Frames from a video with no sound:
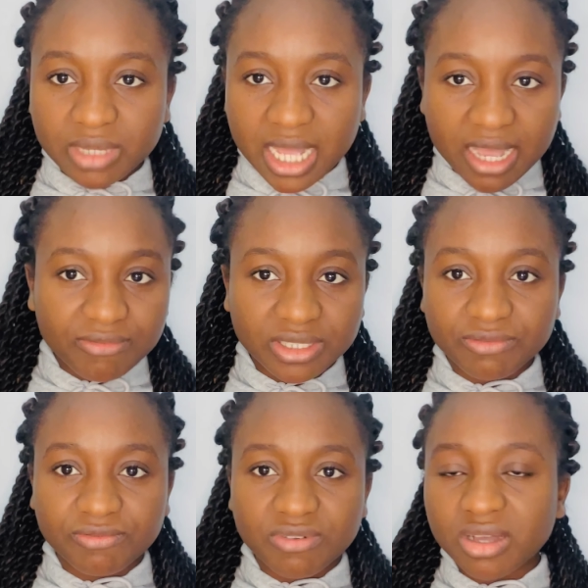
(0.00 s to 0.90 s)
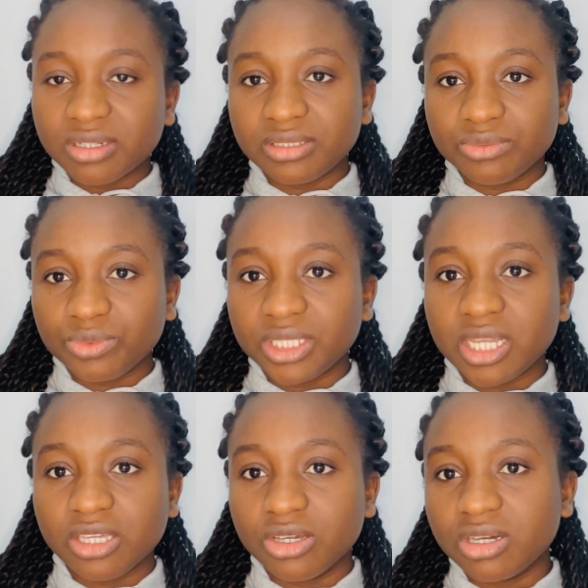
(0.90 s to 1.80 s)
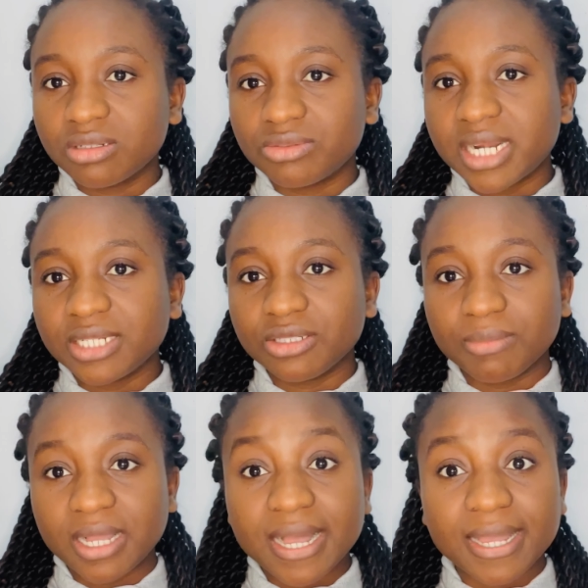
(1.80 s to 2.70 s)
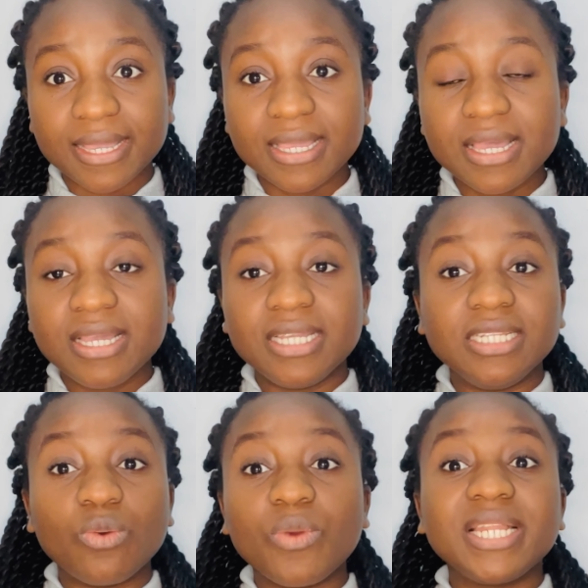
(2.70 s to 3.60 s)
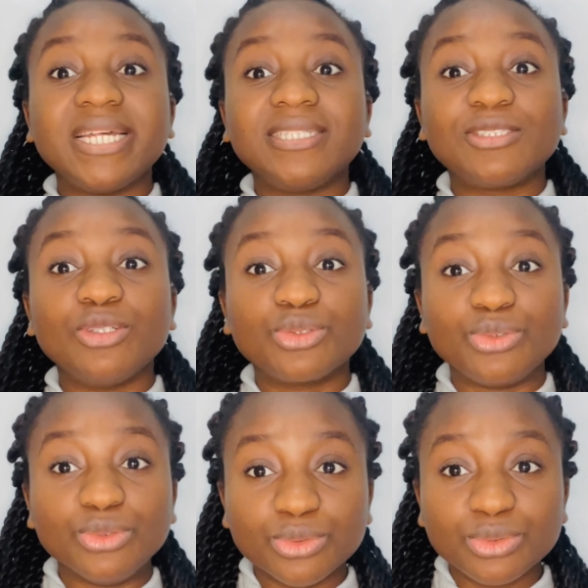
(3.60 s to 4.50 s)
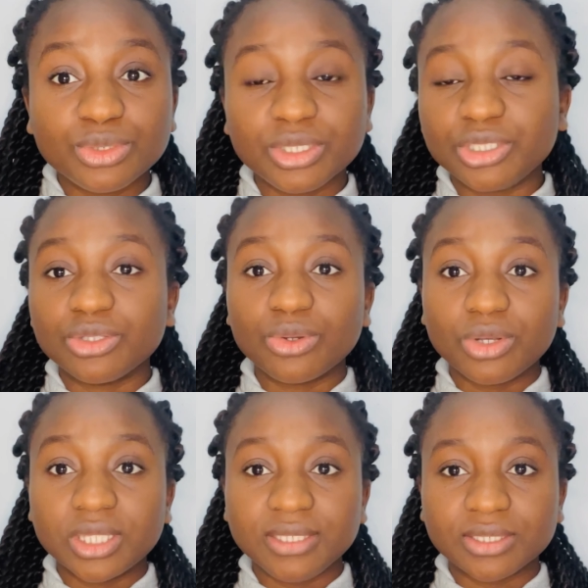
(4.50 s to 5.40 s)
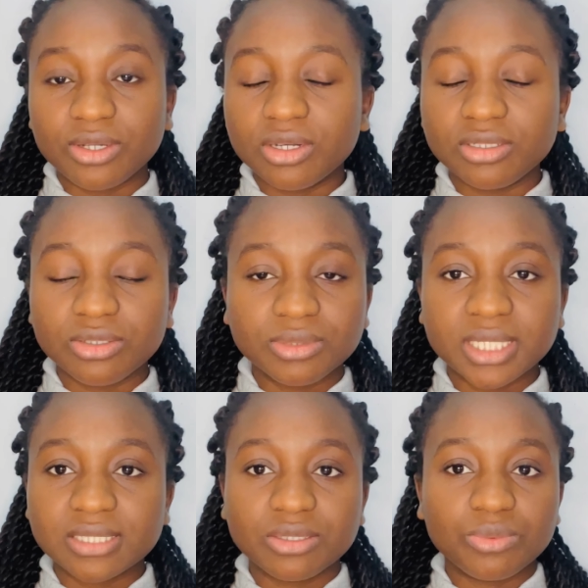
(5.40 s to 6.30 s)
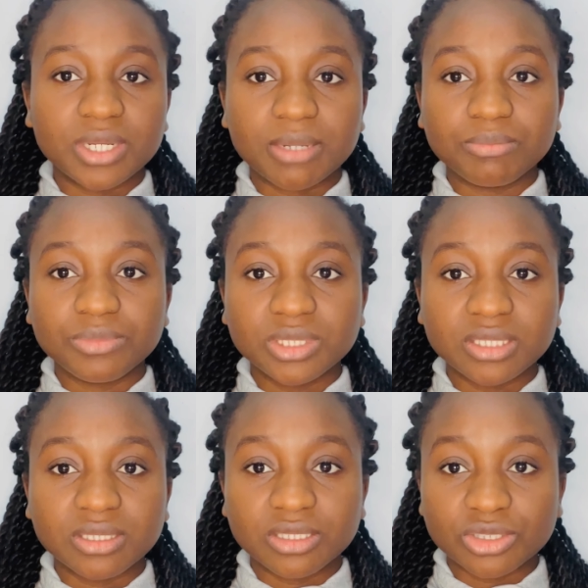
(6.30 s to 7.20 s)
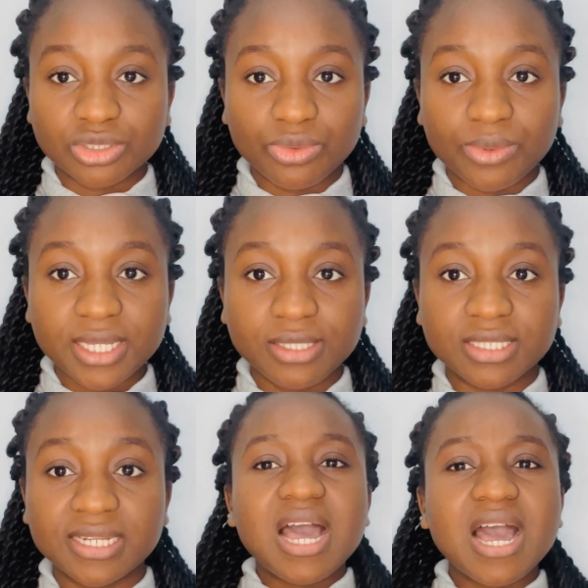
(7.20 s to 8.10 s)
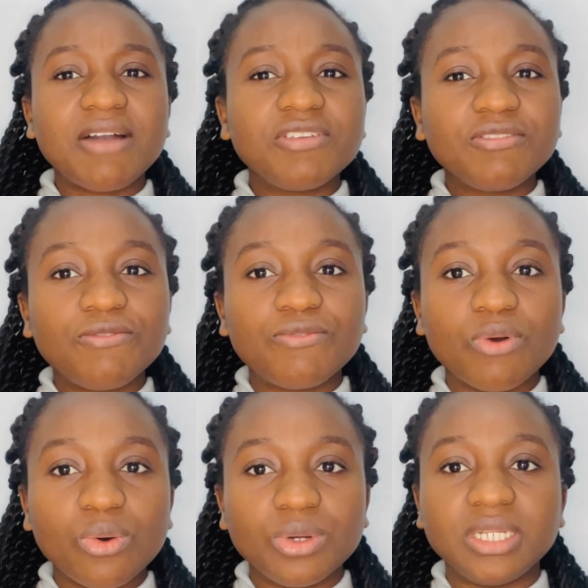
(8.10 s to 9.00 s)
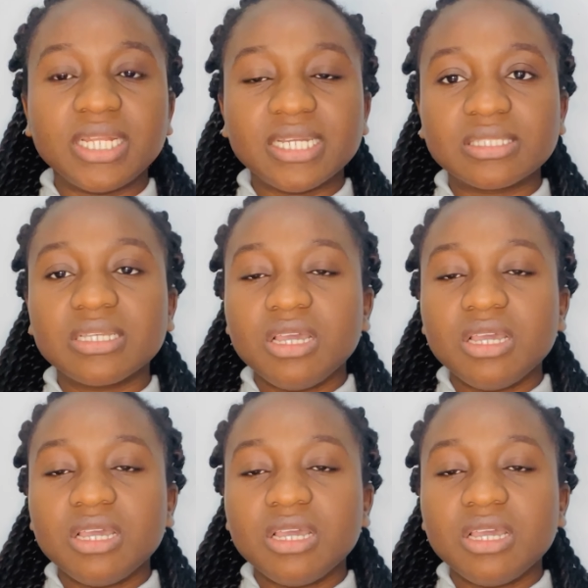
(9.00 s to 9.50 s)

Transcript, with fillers: having fun with a young random guy in a way that's not good. It's not godly to God. No, that's not what I'm insinuating. Having fun, that's